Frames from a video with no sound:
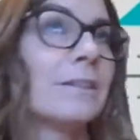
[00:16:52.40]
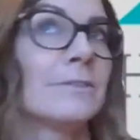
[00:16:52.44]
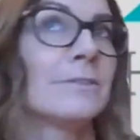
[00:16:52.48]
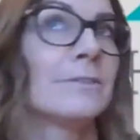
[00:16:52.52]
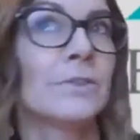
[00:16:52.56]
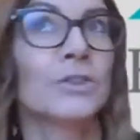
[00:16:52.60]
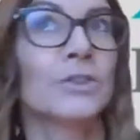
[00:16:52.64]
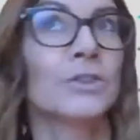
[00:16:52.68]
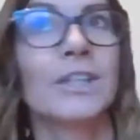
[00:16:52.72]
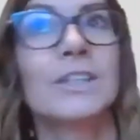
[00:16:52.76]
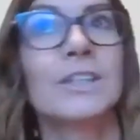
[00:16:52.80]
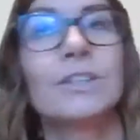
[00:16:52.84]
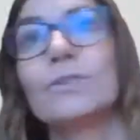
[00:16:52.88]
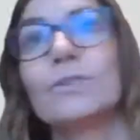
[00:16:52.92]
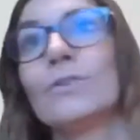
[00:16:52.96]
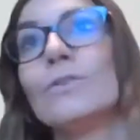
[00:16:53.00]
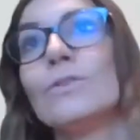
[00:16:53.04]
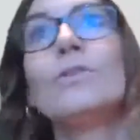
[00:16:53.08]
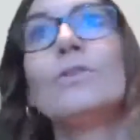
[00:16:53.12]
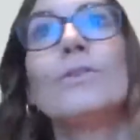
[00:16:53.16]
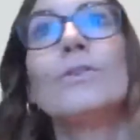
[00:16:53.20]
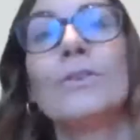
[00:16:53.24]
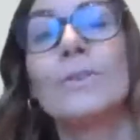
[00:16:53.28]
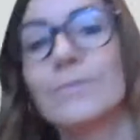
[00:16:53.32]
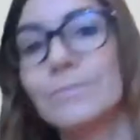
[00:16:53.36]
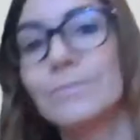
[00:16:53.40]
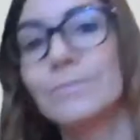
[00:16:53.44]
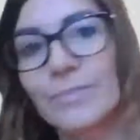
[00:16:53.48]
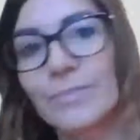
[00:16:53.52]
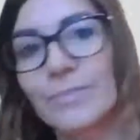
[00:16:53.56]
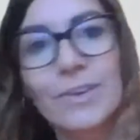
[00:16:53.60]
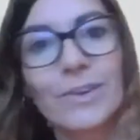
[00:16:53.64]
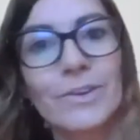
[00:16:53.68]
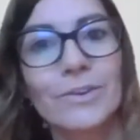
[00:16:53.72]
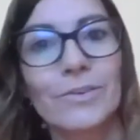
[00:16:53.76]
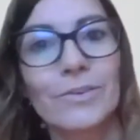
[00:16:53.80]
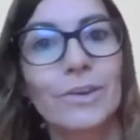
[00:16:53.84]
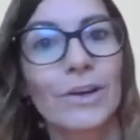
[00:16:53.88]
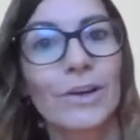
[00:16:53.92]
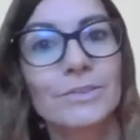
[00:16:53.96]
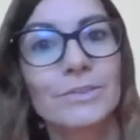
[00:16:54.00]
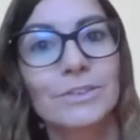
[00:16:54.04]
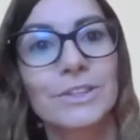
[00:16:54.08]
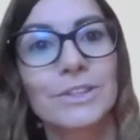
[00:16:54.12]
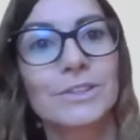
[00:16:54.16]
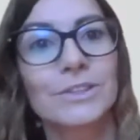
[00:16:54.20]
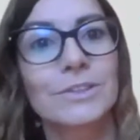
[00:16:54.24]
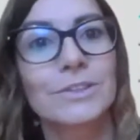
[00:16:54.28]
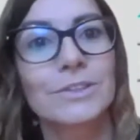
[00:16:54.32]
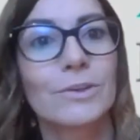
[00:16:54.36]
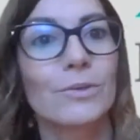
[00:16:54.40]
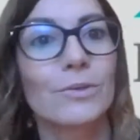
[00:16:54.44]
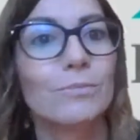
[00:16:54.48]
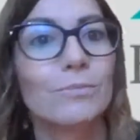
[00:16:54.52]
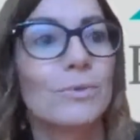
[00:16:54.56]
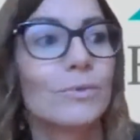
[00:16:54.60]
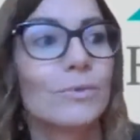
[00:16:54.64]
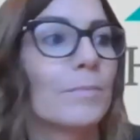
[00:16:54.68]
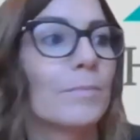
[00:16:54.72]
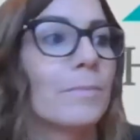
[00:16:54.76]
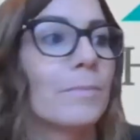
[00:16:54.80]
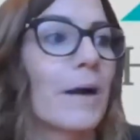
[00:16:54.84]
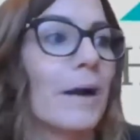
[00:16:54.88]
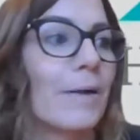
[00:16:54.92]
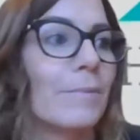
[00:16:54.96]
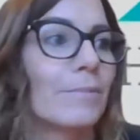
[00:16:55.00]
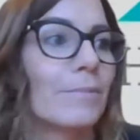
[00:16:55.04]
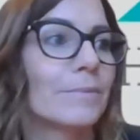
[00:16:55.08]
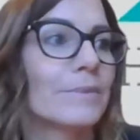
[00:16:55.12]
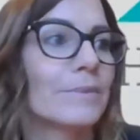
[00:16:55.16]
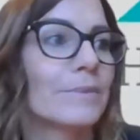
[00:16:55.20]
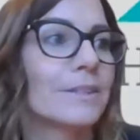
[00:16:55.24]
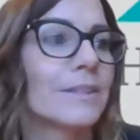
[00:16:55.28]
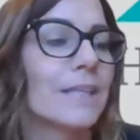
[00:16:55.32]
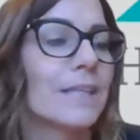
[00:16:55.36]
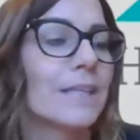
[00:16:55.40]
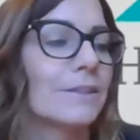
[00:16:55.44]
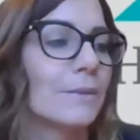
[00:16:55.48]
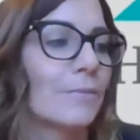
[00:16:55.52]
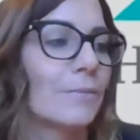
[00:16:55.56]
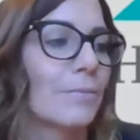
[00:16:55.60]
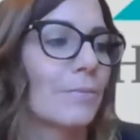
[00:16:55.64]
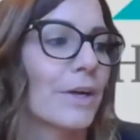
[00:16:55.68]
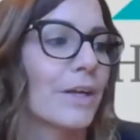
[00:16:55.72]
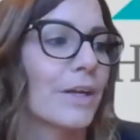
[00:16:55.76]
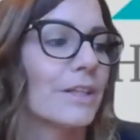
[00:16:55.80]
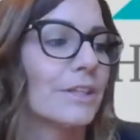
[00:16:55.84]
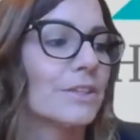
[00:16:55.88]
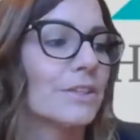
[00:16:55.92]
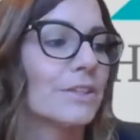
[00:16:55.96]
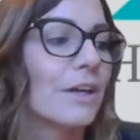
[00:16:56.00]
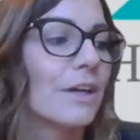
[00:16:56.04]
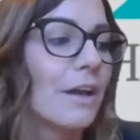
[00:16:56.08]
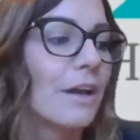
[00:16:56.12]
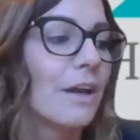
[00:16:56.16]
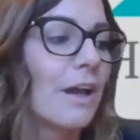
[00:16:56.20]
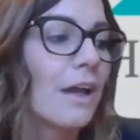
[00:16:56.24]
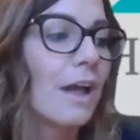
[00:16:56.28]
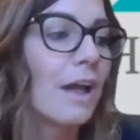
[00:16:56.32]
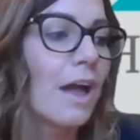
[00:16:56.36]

exfiltration, or who knows, just a normal data breach,